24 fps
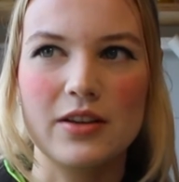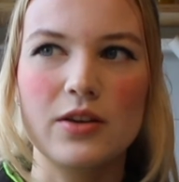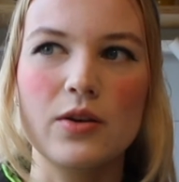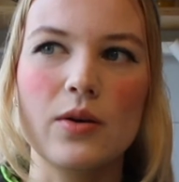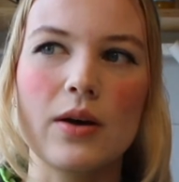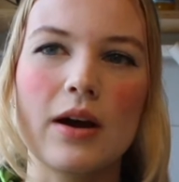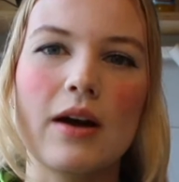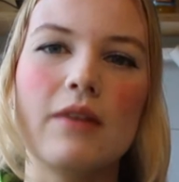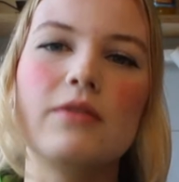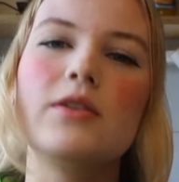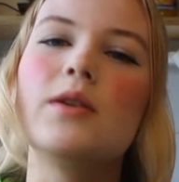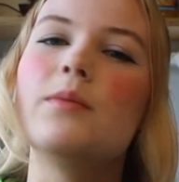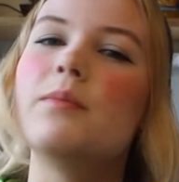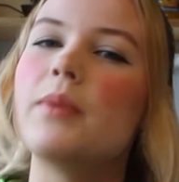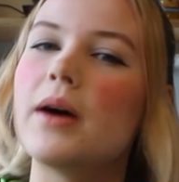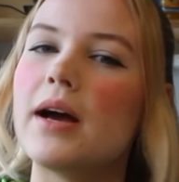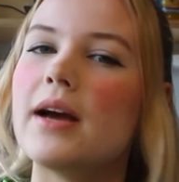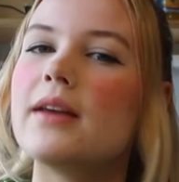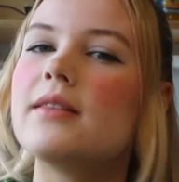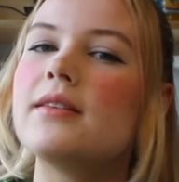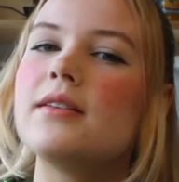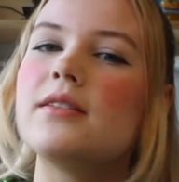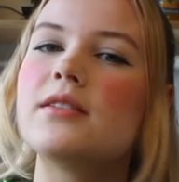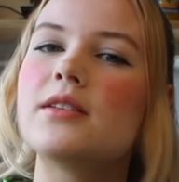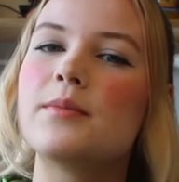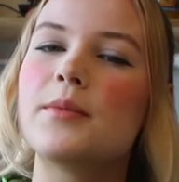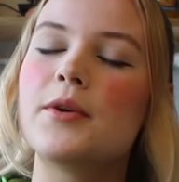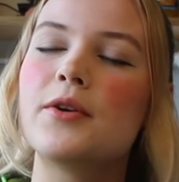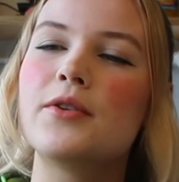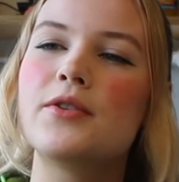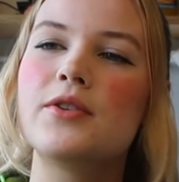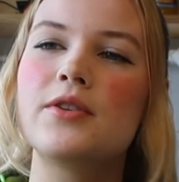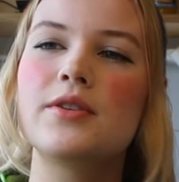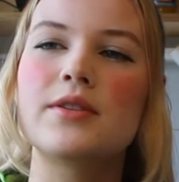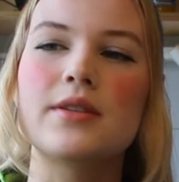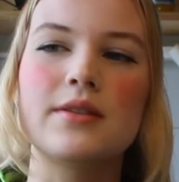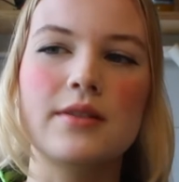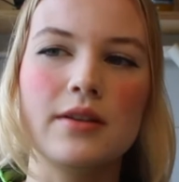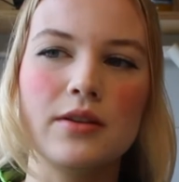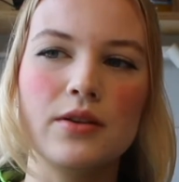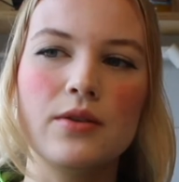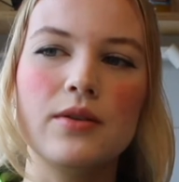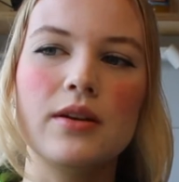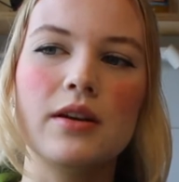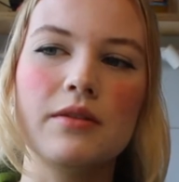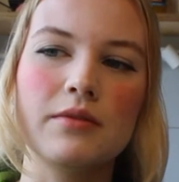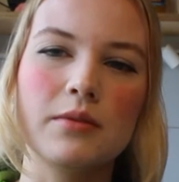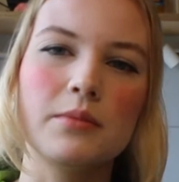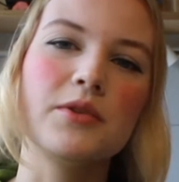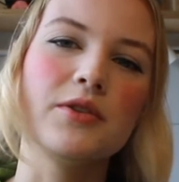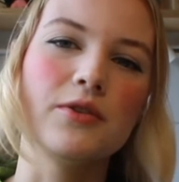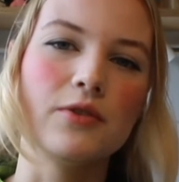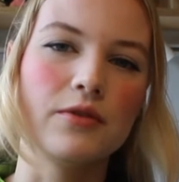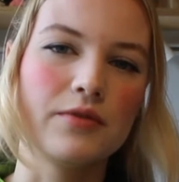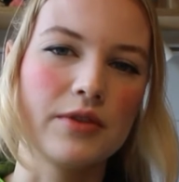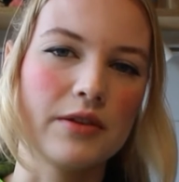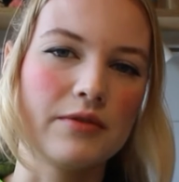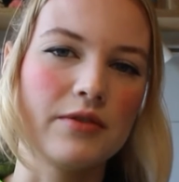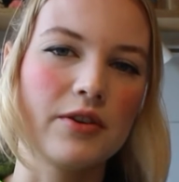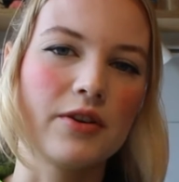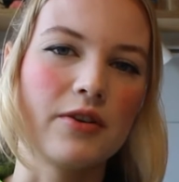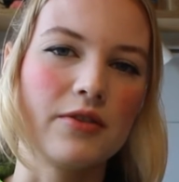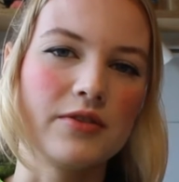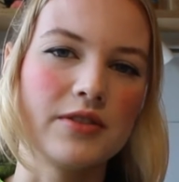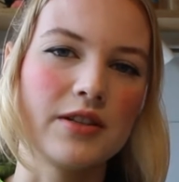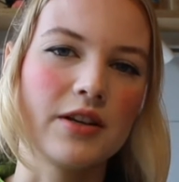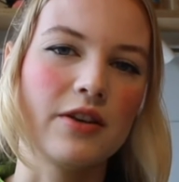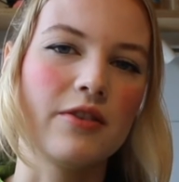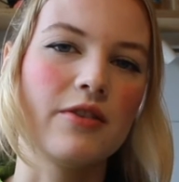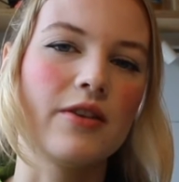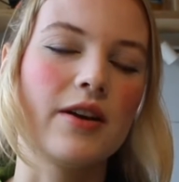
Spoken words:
You have to buy these emojis and then you give them to your favorite content